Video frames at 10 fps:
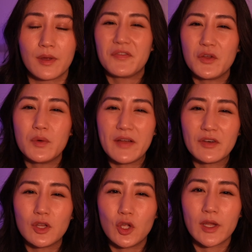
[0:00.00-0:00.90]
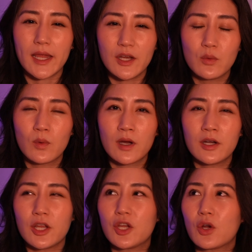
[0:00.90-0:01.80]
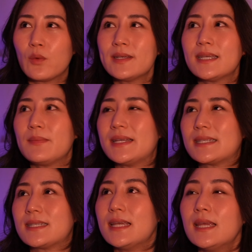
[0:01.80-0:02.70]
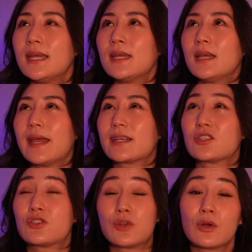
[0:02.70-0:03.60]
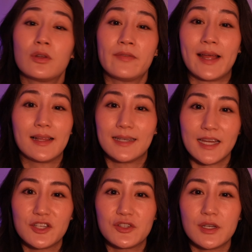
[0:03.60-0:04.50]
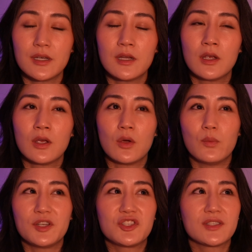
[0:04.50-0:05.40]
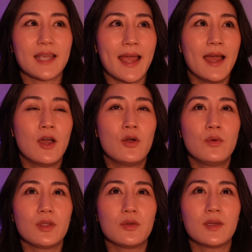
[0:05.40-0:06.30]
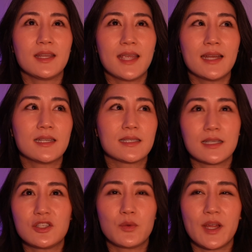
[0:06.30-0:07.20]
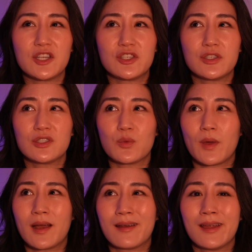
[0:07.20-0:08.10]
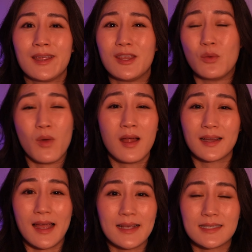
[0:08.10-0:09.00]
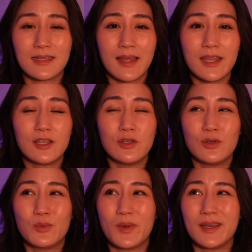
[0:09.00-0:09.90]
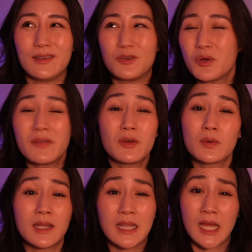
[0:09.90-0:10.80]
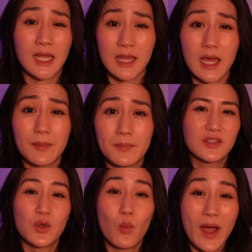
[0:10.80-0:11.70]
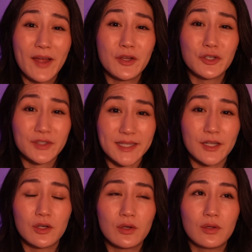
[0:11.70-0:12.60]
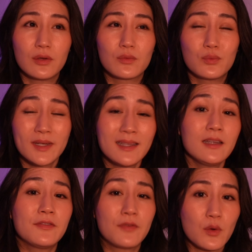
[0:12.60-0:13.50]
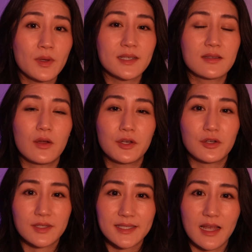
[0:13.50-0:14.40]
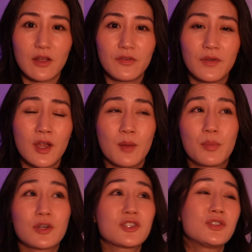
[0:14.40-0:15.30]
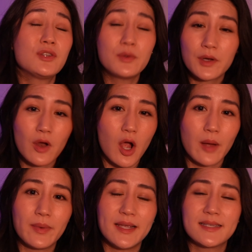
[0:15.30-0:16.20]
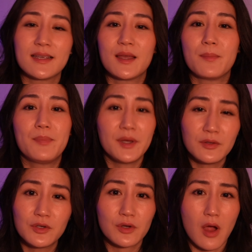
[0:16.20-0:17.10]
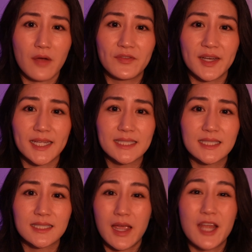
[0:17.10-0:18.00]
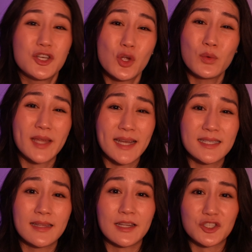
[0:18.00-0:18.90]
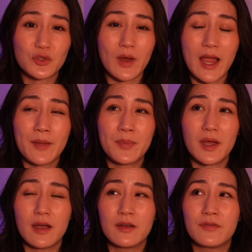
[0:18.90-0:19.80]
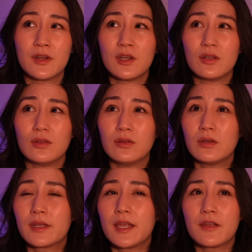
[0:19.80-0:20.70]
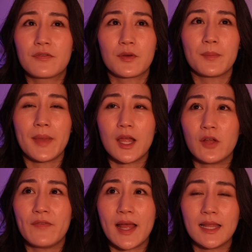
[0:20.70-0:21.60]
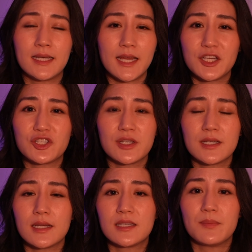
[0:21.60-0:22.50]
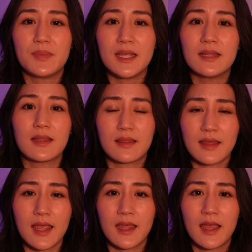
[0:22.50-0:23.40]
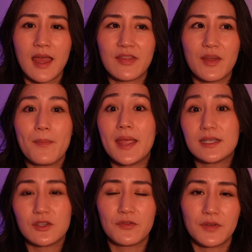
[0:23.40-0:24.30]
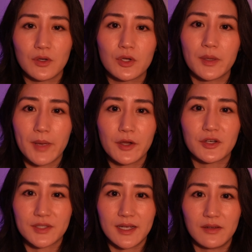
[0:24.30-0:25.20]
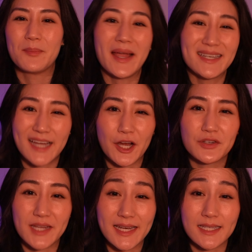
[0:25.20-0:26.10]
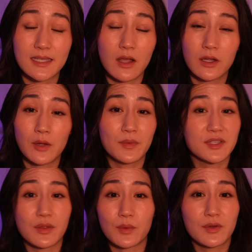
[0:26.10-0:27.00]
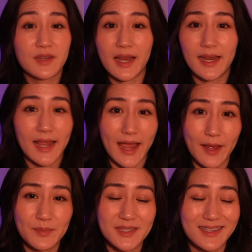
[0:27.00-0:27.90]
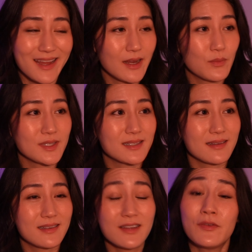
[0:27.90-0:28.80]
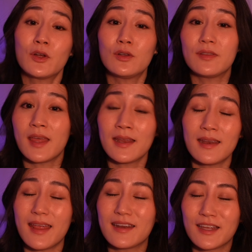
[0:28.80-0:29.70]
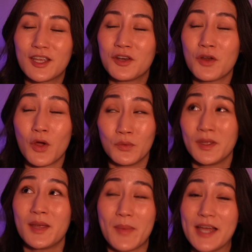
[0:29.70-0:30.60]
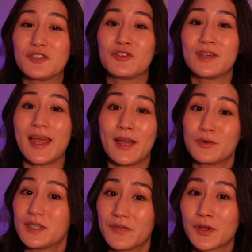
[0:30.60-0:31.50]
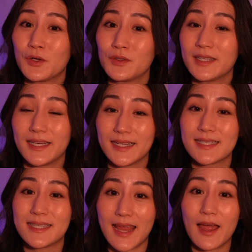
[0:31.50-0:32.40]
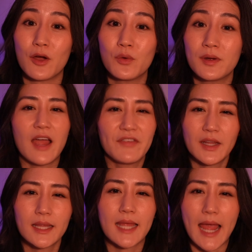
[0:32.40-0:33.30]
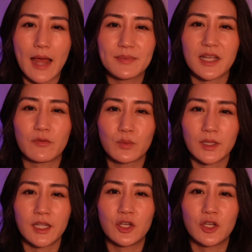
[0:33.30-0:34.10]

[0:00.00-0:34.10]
If you never look inward, you're always going to be seeking external validation, which is how you can get into situations where you want guys to like you when you don't even really like them. So while you're single, really focus on yourself, pursue your hobbies, build your confidence, and don't get into that trap of looking for male validation to be the thing that makes you feel good about yourself. My entire dating saga was through dating apps, and it was difficult then, and I can only imagine how difficult it is now. I feel like the apps have really